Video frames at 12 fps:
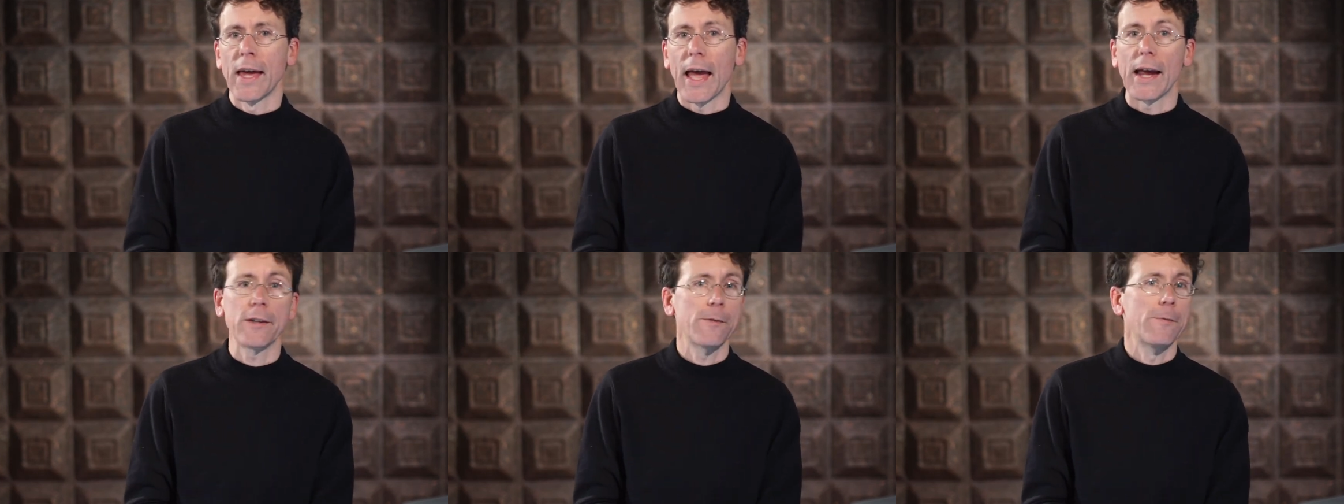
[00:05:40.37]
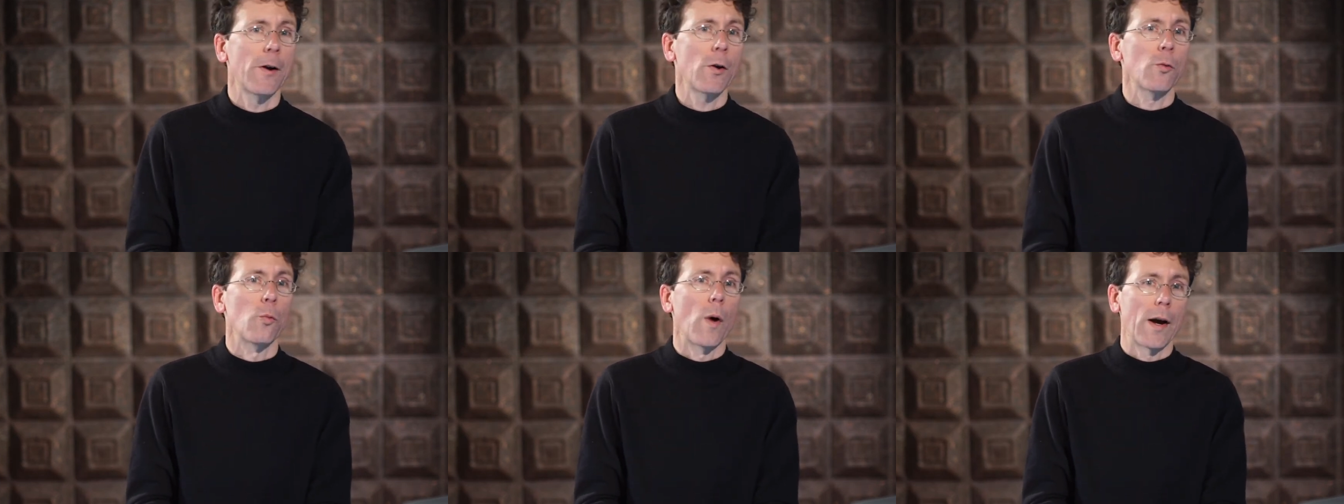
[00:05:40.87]
it's very
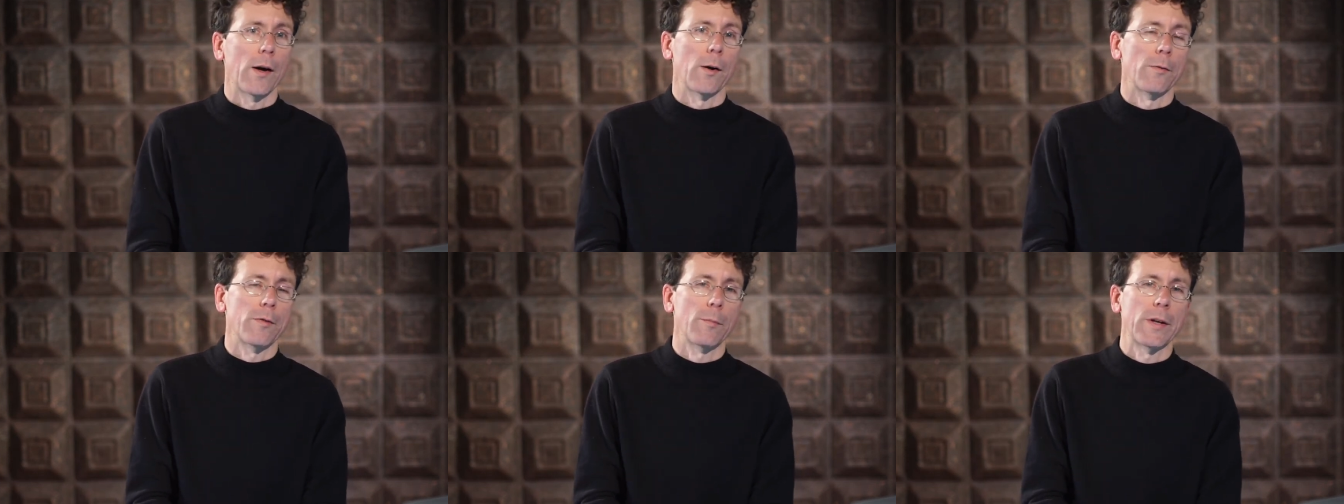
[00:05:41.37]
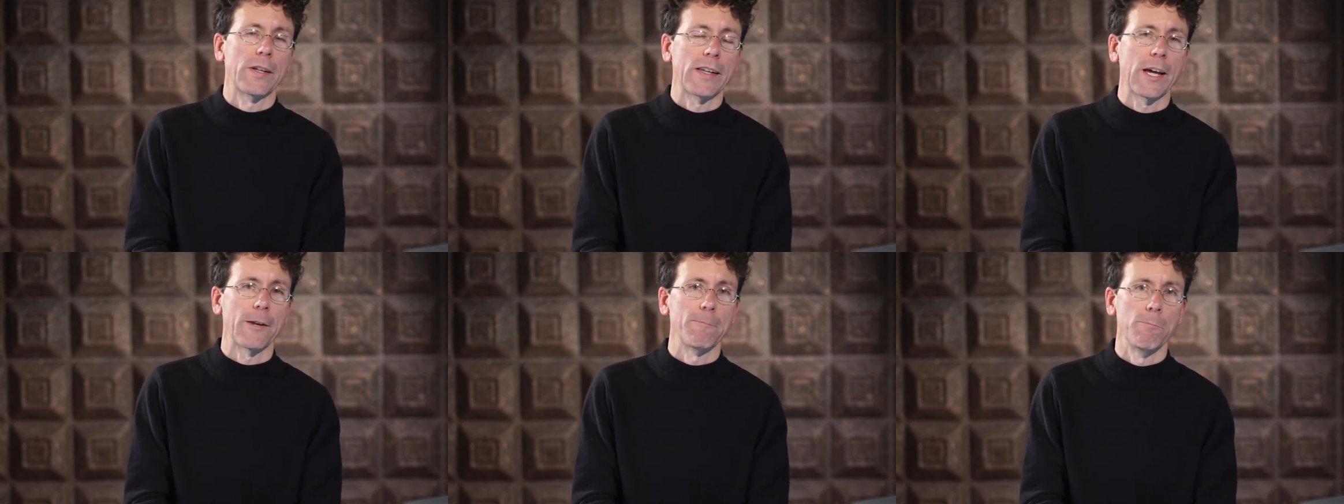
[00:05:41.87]
rare for me to
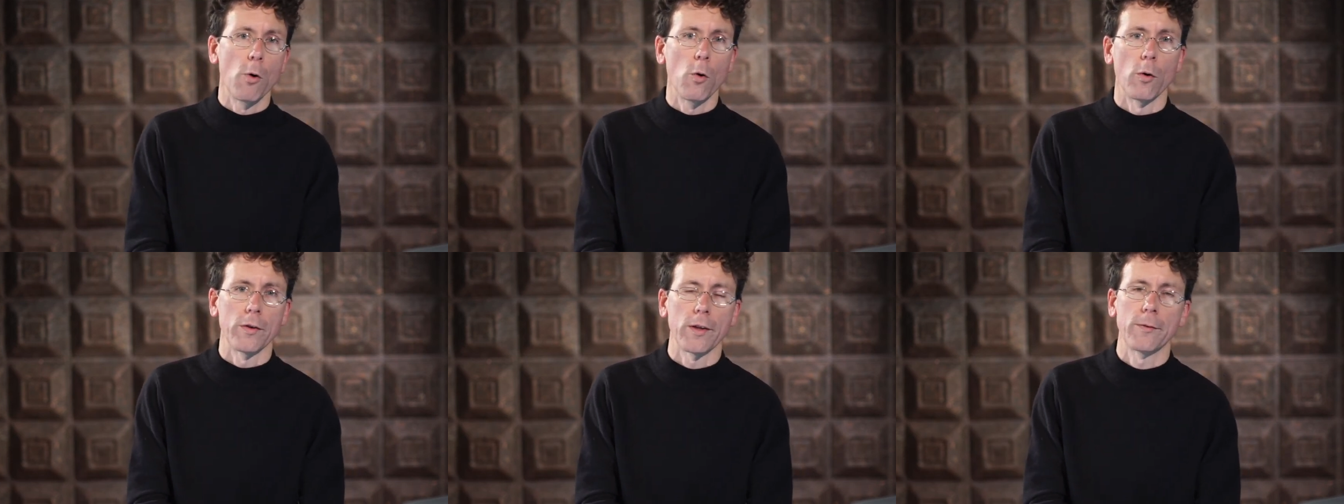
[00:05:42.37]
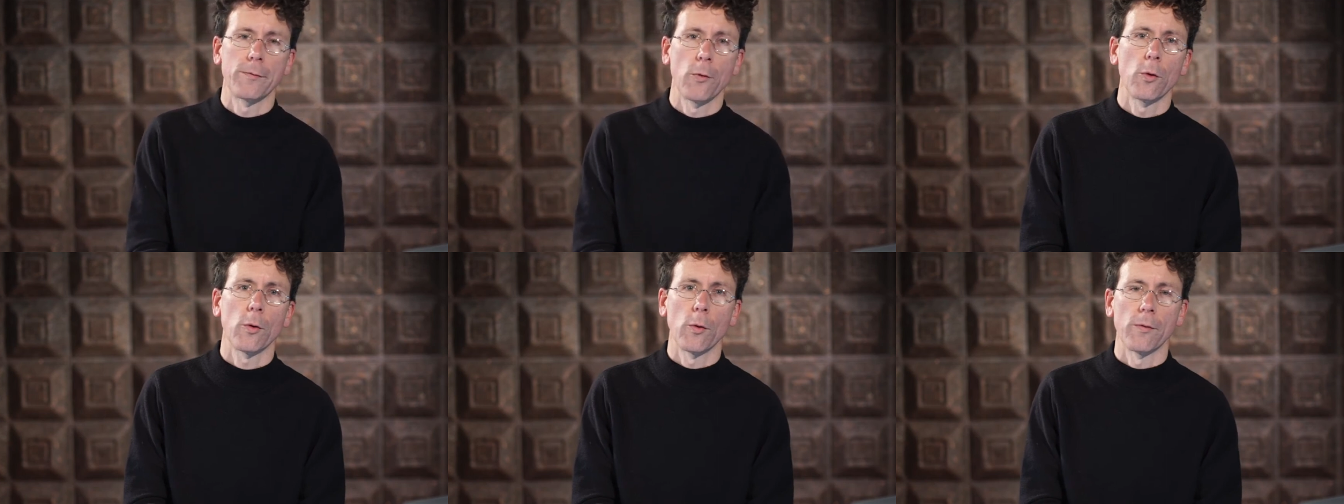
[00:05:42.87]
get more than
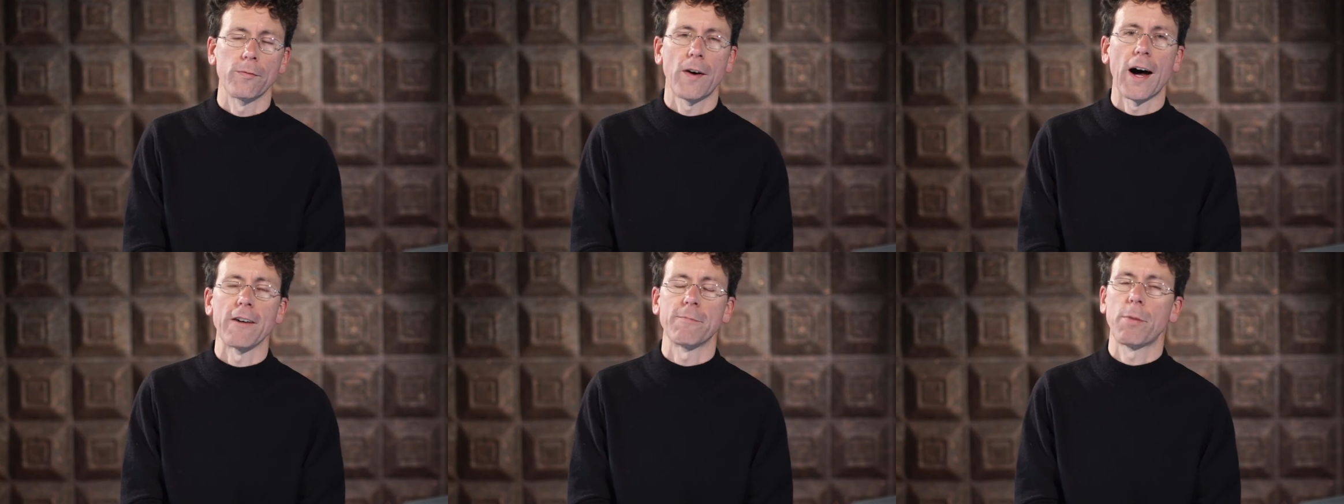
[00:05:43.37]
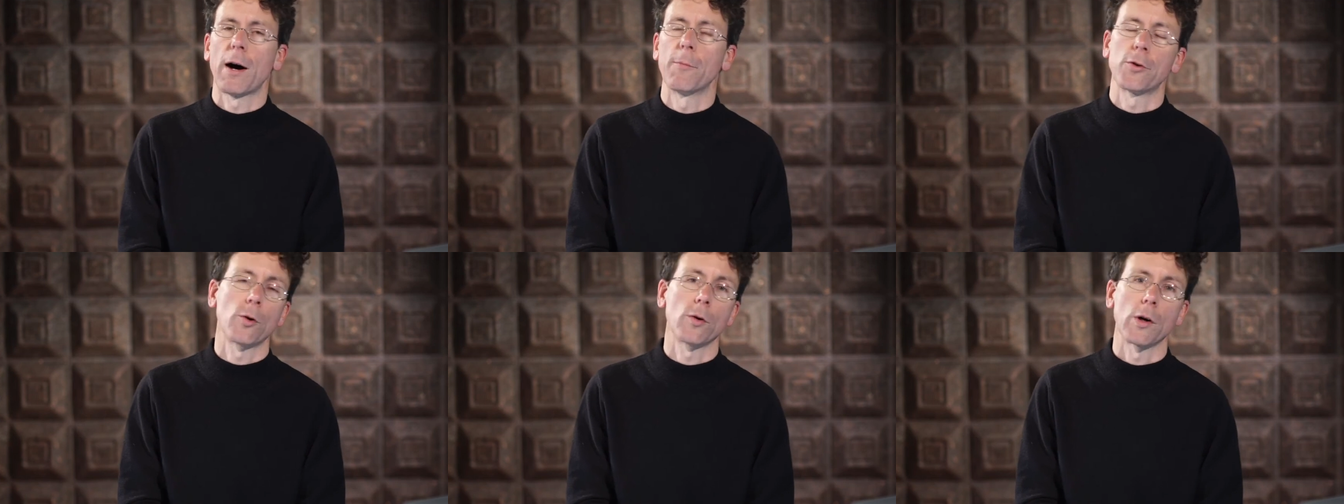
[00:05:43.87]
4 or 5
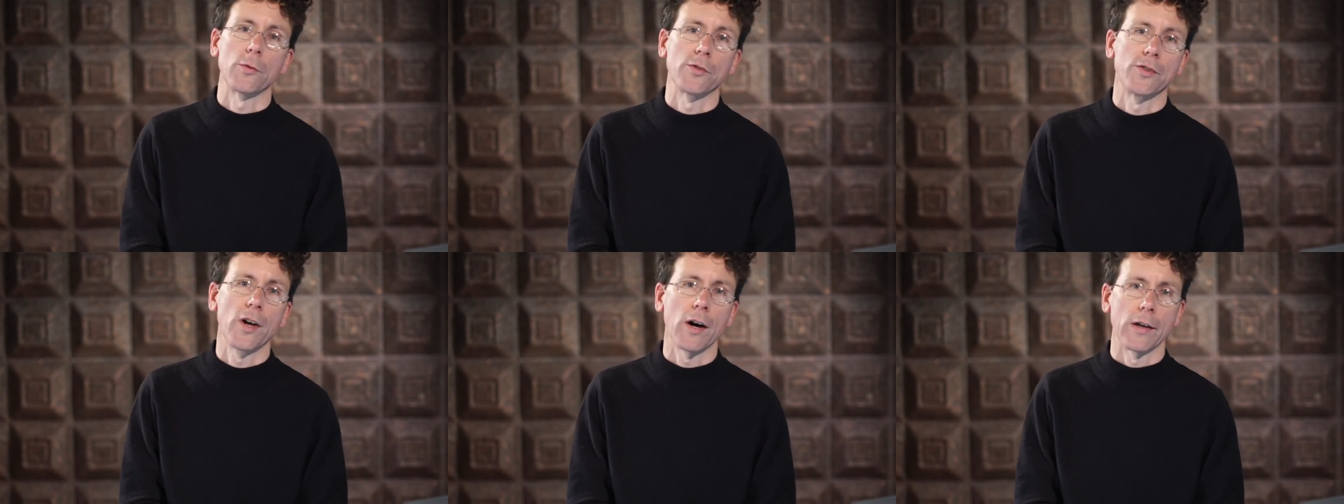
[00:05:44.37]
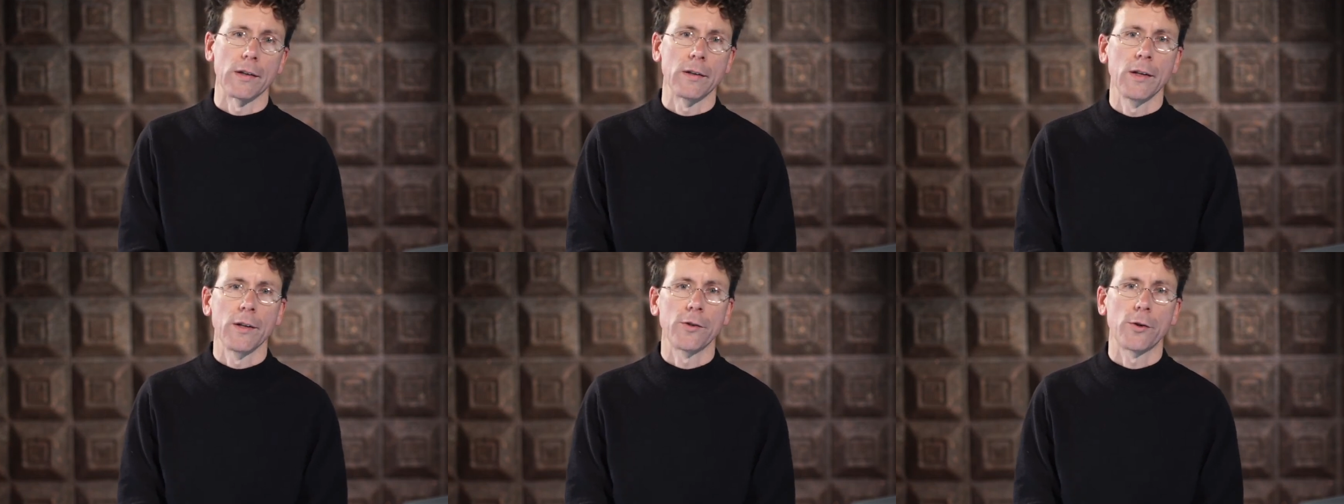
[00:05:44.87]
Pomodoros done
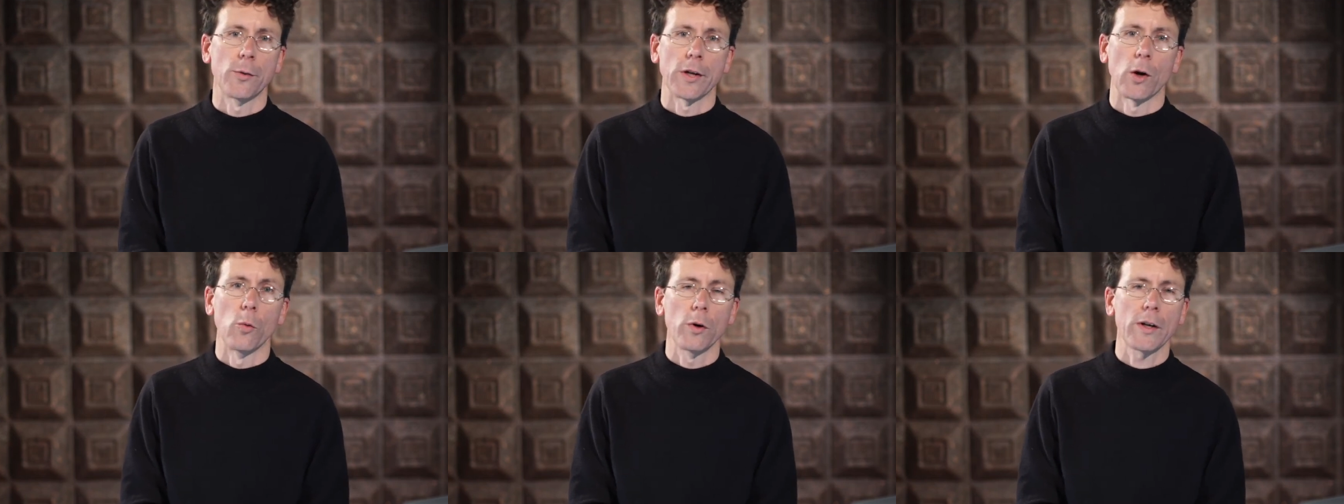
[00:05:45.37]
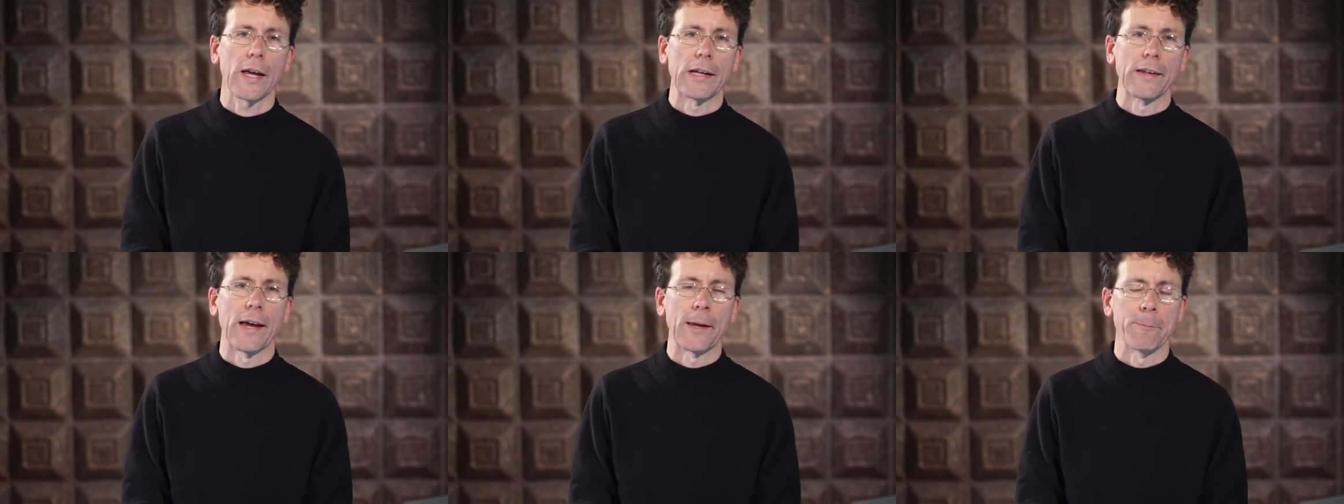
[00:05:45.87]
during a working
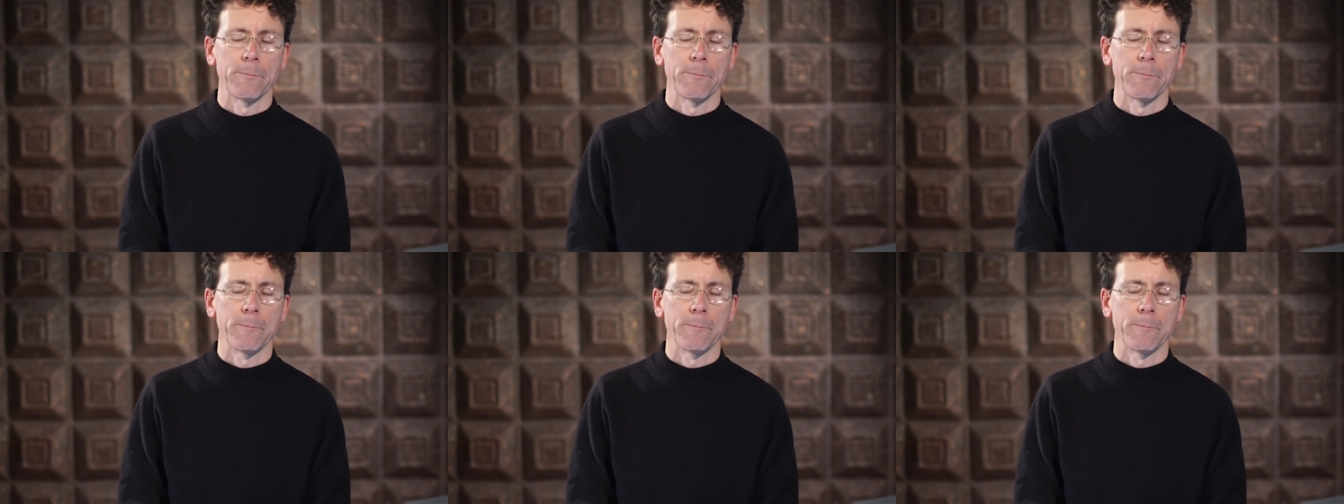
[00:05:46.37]
day.